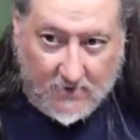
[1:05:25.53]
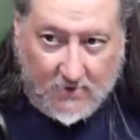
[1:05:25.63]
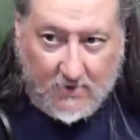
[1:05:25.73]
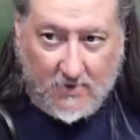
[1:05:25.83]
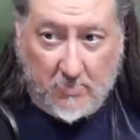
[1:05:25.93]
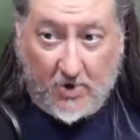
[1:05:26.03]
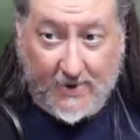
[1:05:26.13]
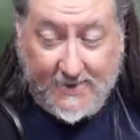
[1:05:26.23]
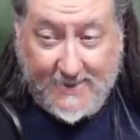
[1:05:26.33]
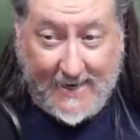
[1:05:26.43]
The party
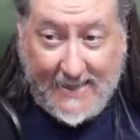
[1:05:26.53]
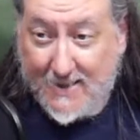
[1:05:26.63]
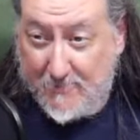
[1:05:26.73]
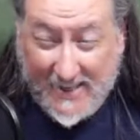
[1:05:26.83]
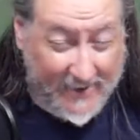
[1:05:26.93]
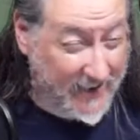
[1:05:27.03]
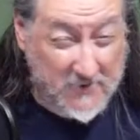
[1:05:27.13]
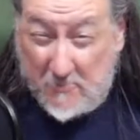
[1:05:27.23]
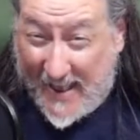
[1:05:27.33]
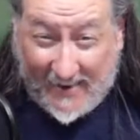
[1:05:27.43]
is in the middle of a
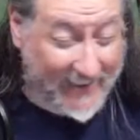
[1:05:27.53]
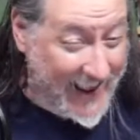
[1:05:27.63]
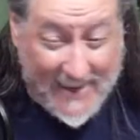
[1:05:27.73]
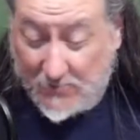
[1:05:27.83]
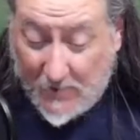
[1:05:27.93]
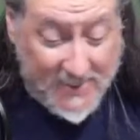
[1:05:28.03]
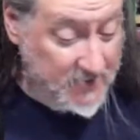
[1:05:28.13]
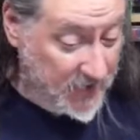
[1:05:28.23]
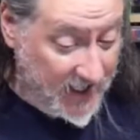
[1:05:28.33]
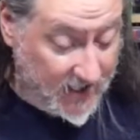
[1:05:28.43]
battle as we
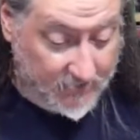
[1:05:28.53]
speak.